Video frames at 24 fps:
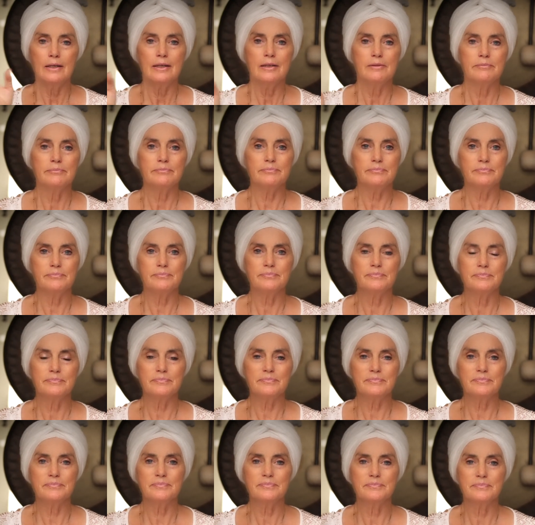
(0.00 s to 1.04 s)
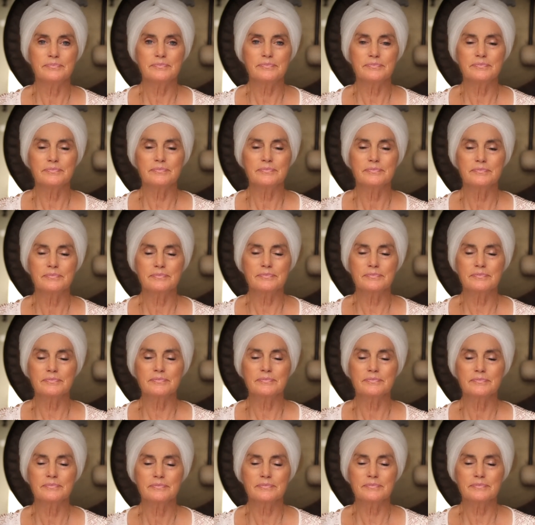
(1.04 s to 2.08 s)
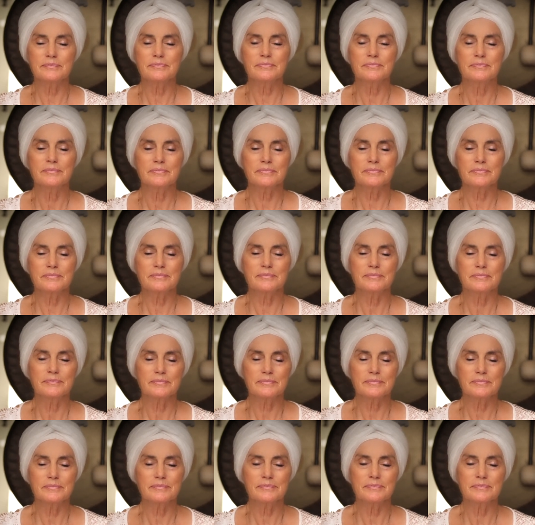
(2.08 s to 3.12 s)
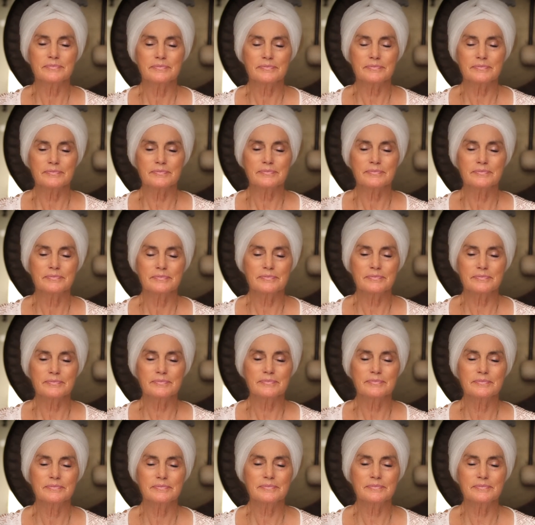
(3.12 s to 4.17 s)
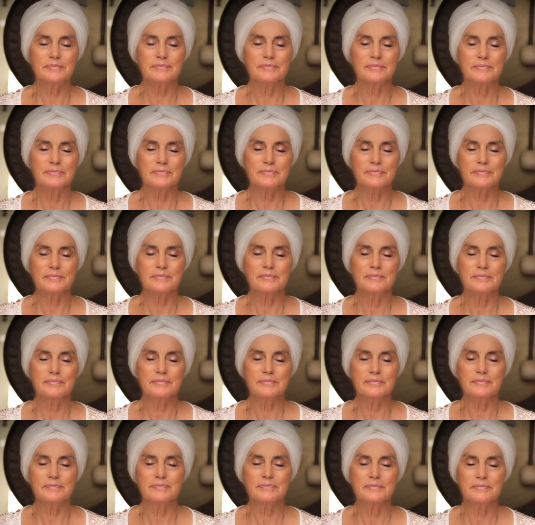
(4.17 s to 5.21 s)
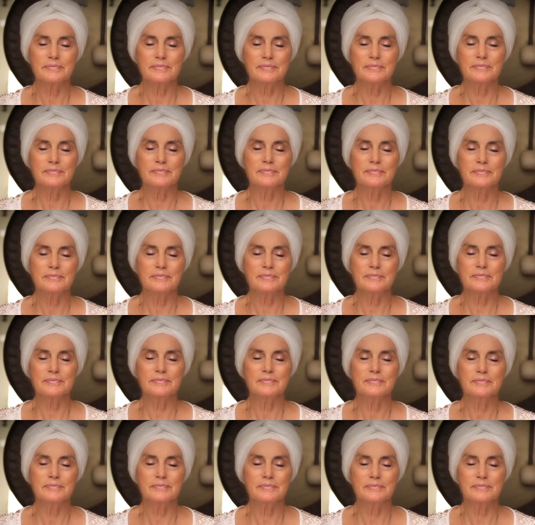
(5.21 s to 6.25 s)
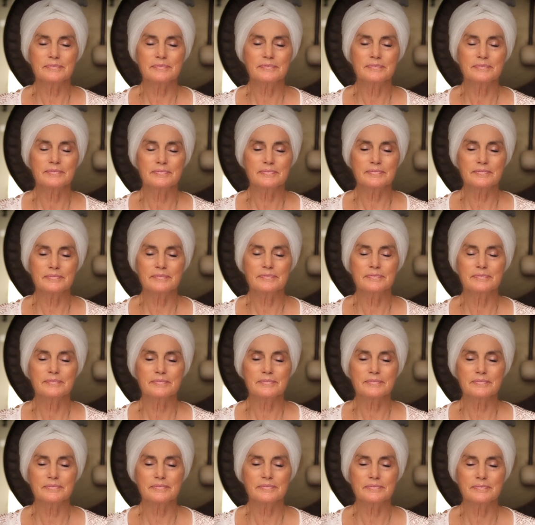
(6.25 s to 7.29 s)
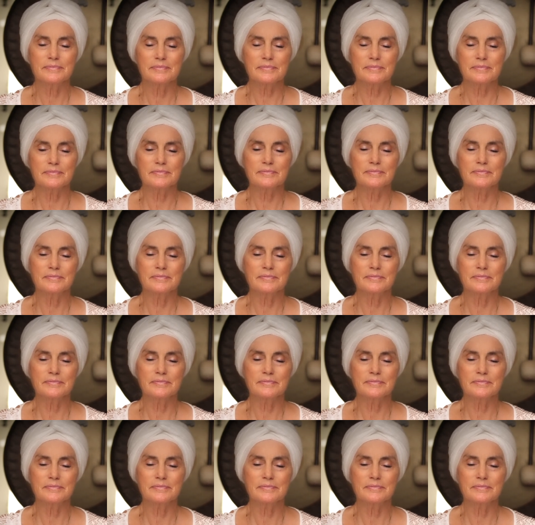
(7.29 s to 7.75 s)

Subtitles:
[no speech]